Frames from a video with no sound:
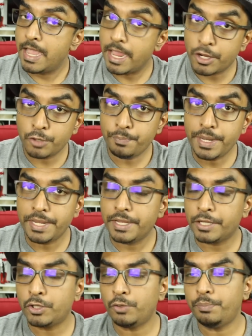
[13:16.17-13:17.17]
It could
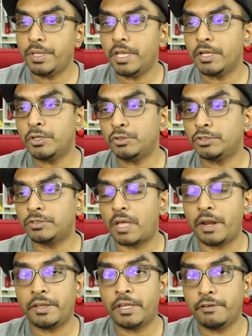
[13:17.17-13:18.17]
be a good
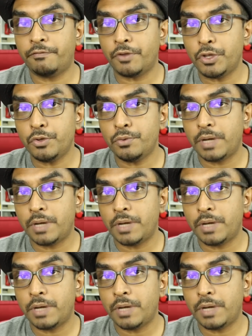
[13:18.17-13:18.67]
starter kit for you.